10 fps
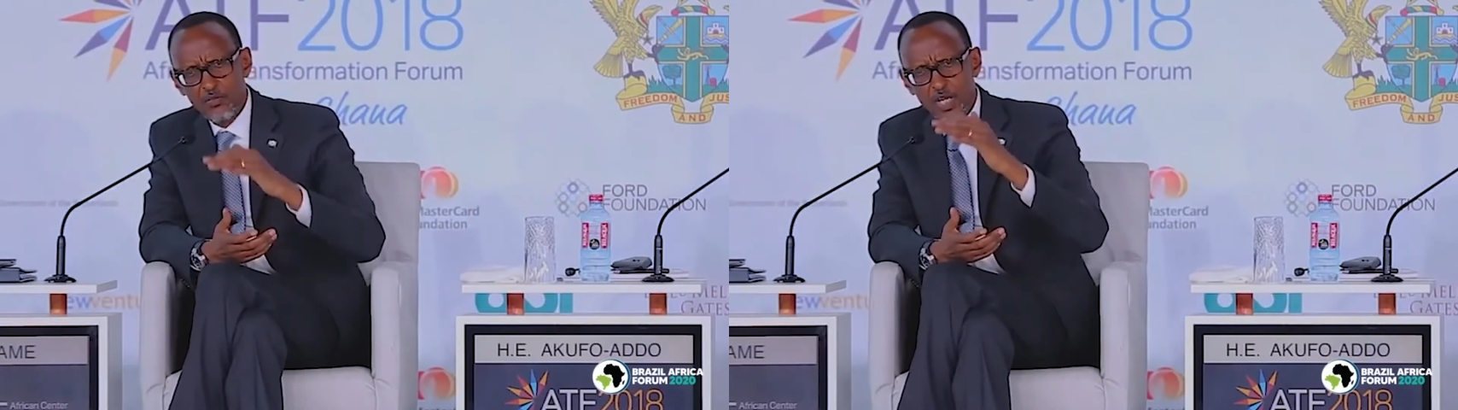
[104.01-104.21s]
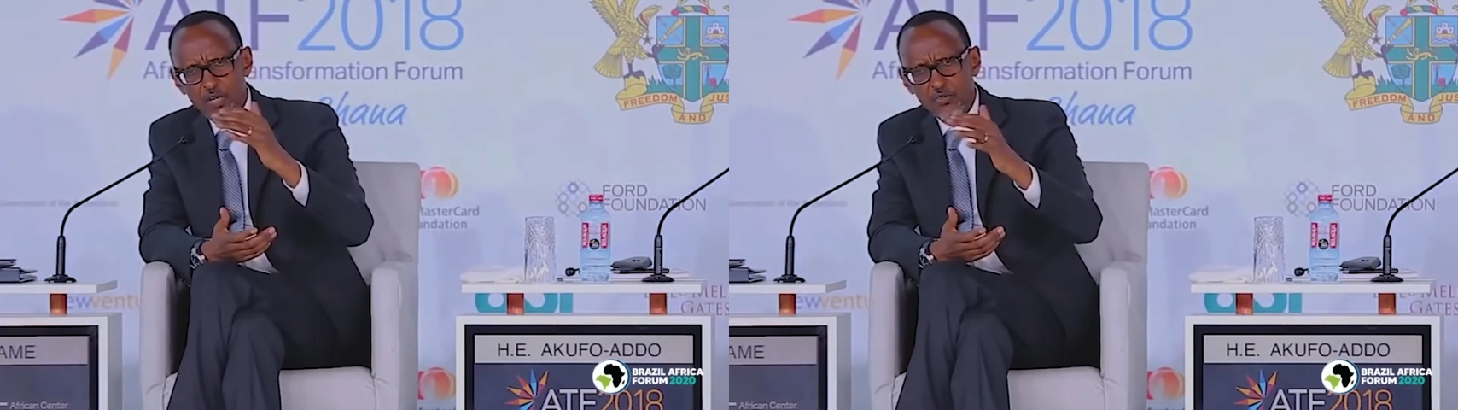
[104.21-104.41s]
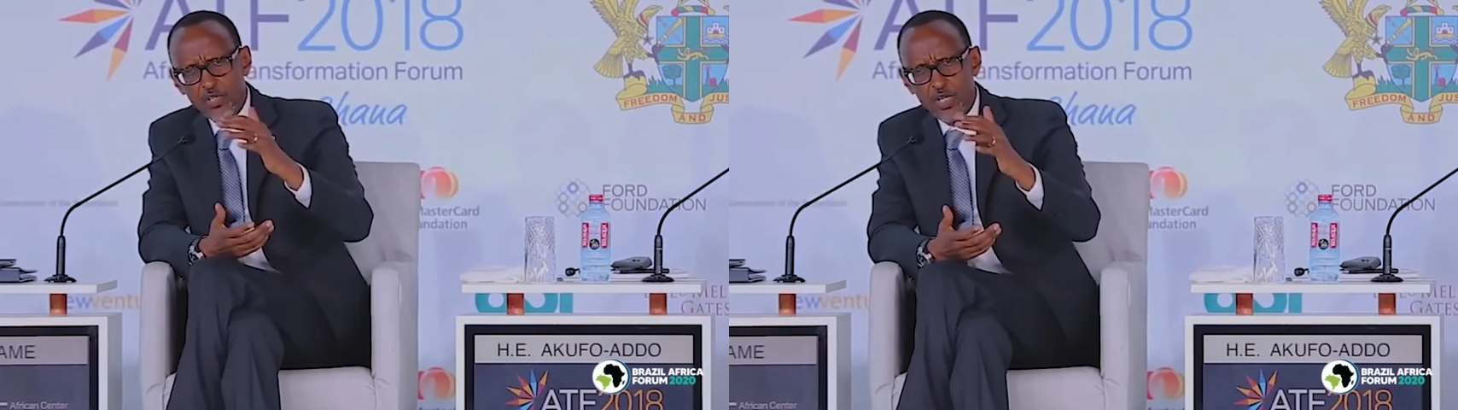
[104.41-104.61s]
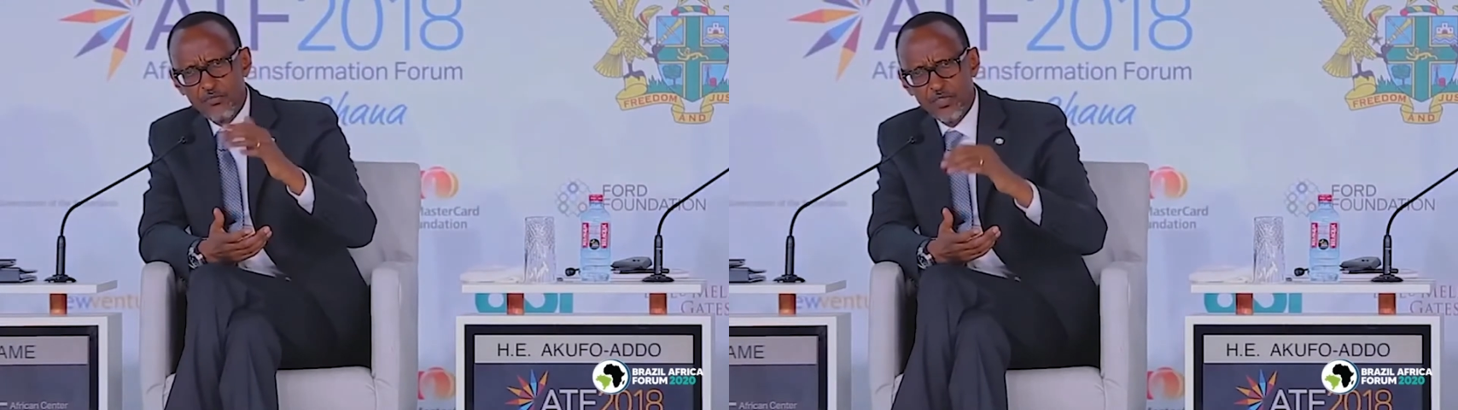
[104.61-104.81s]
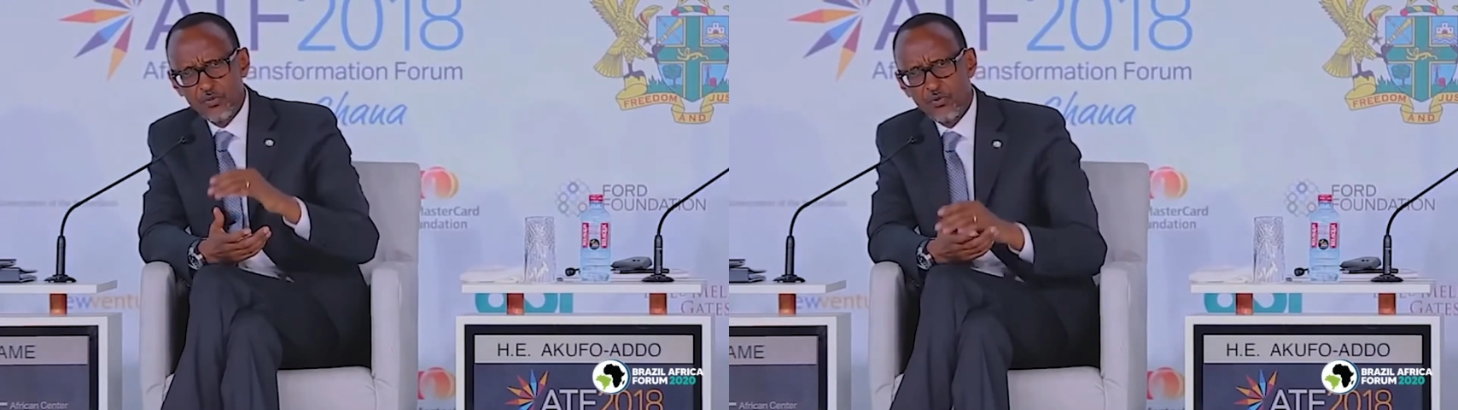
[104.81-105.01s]
the
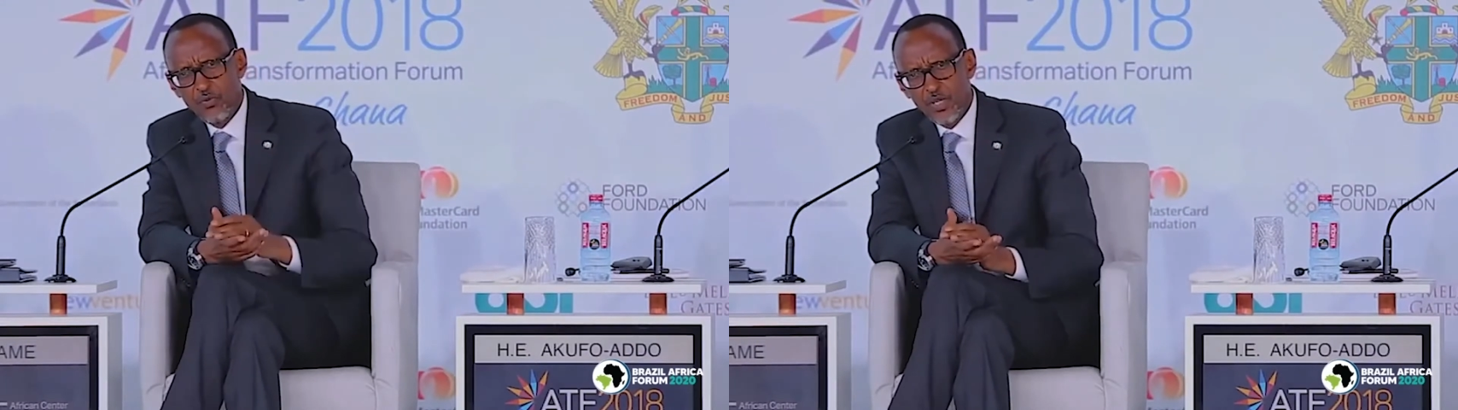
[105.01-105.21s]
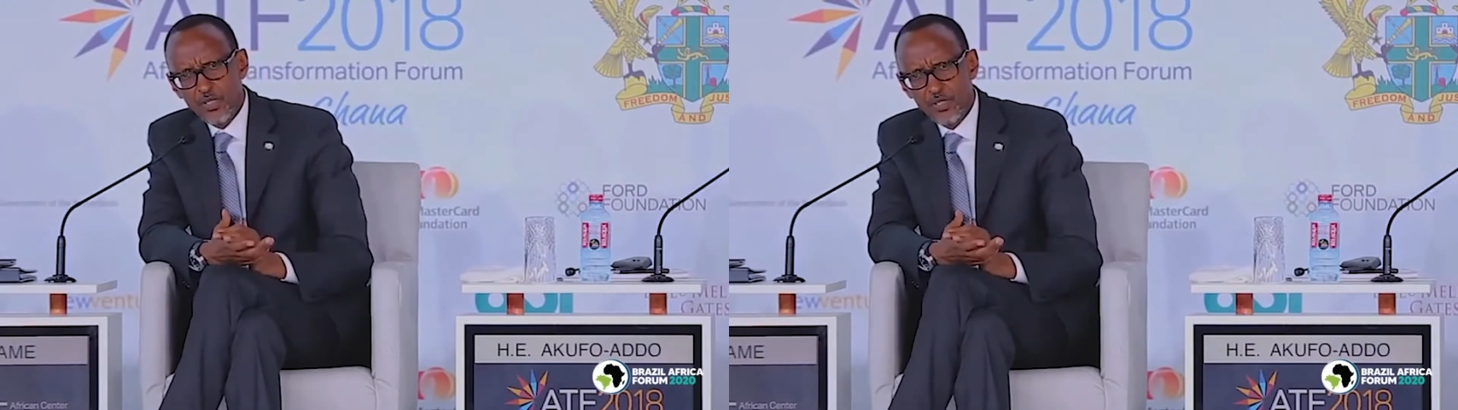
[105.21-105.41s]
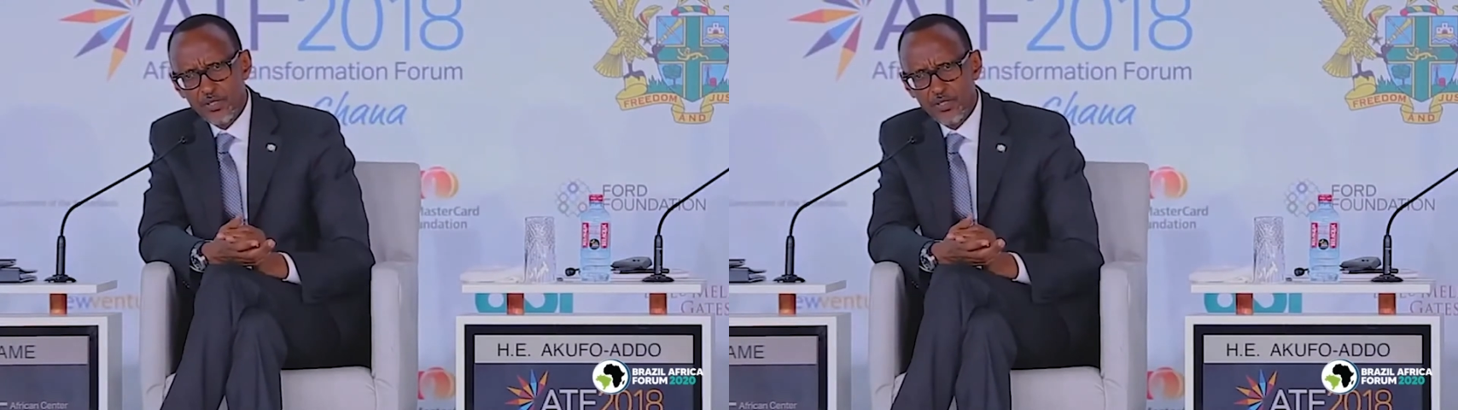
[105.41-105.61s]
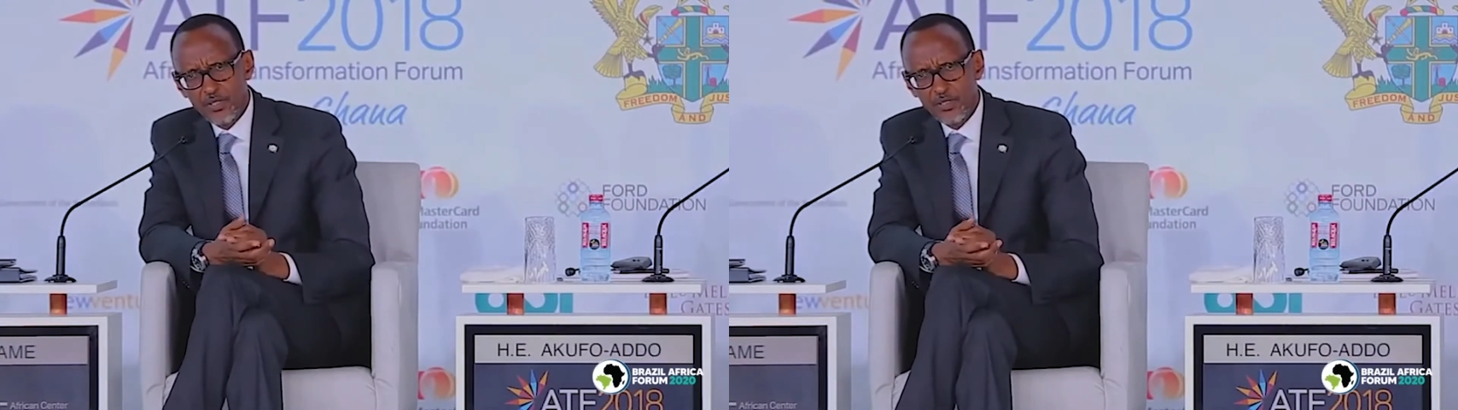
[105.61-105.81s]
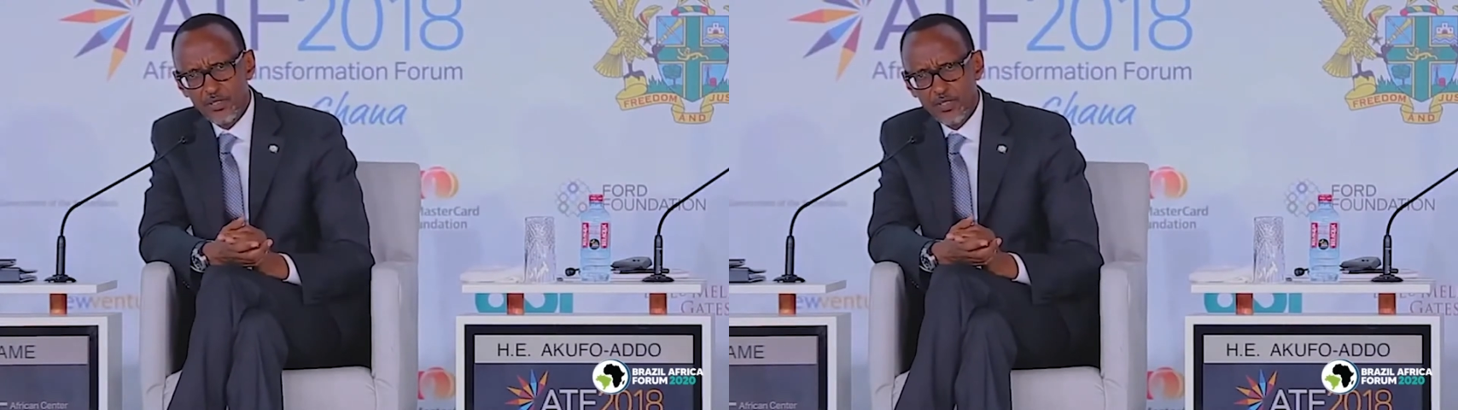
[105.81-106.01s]
outcomes we want
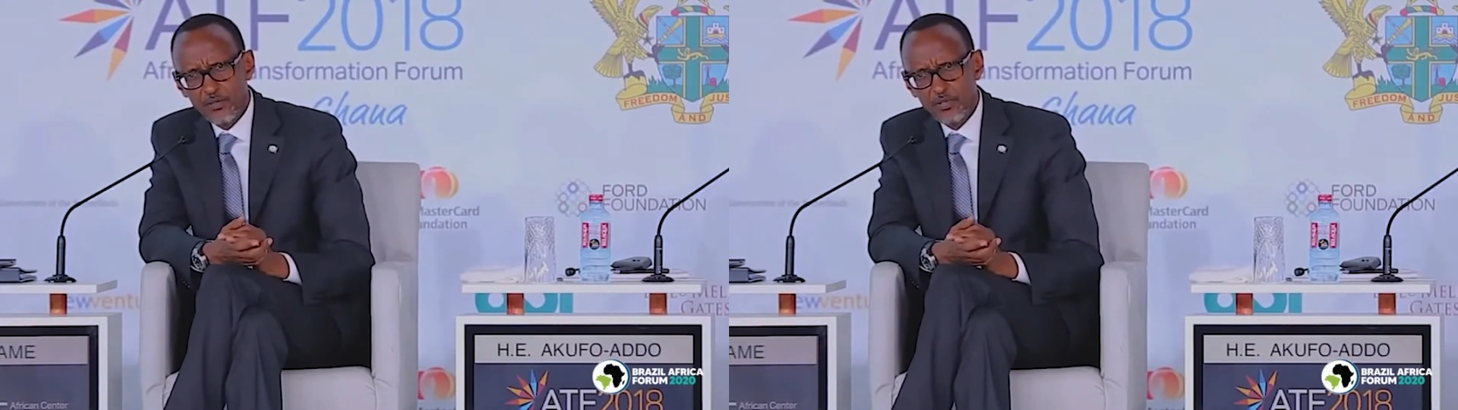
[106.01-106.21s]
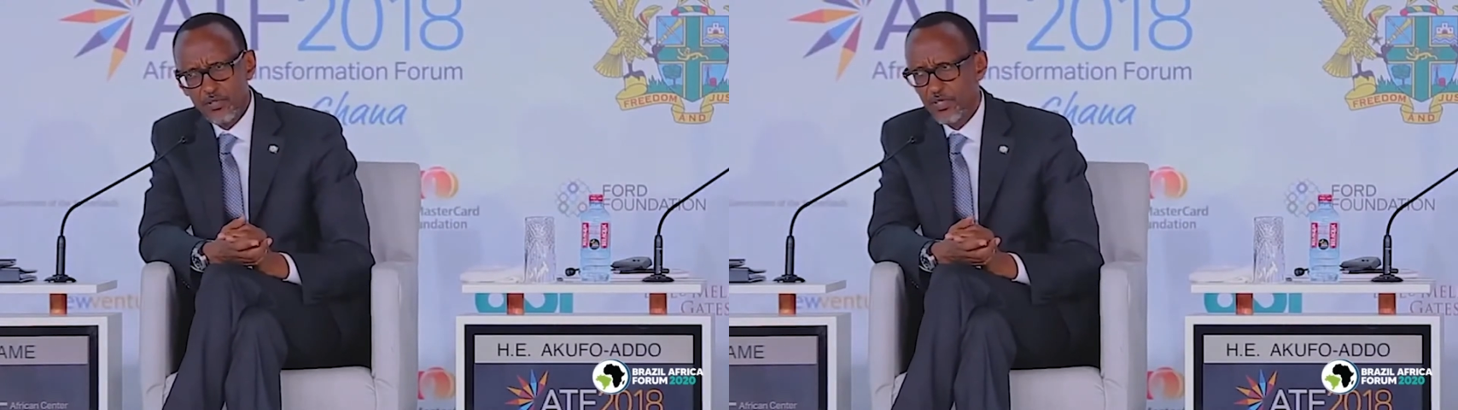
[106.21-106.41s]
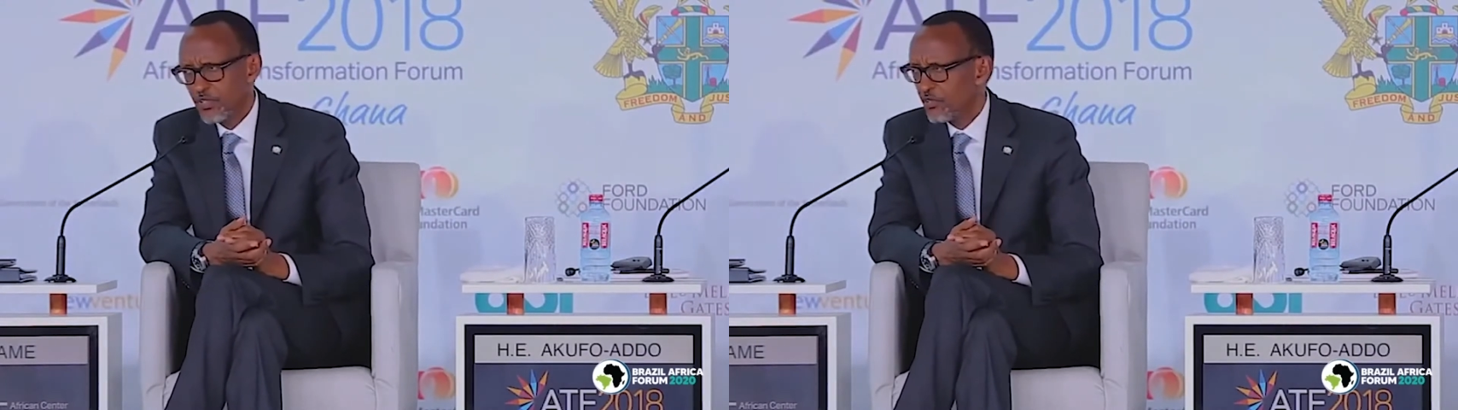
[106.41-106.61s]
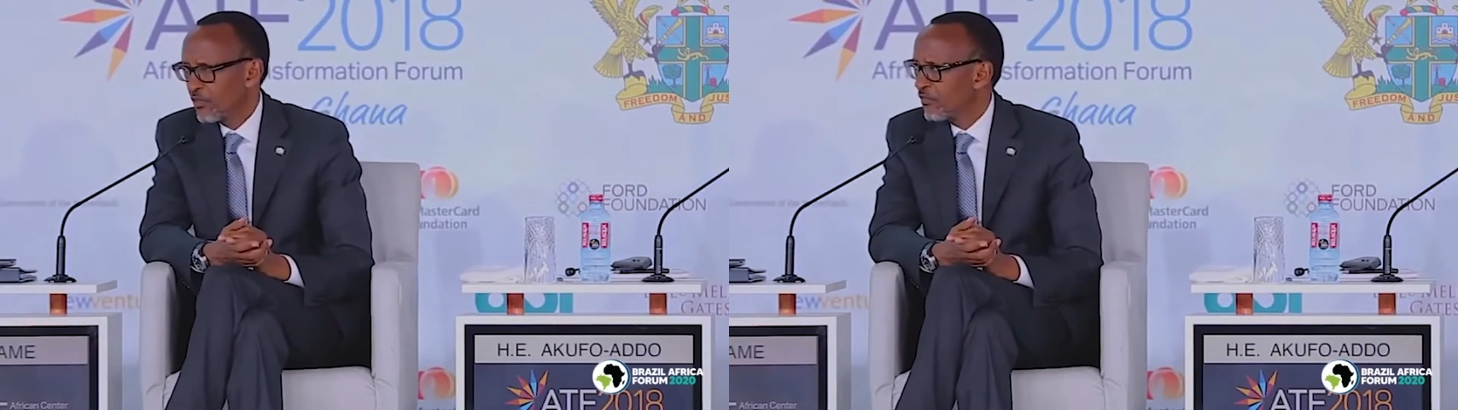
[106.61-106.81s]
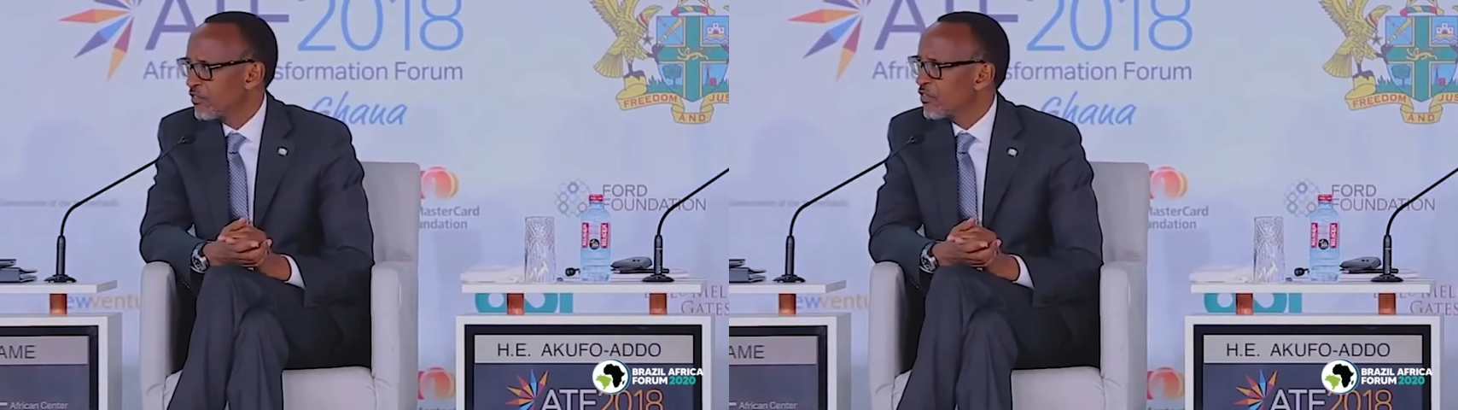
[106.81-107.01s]
in the process of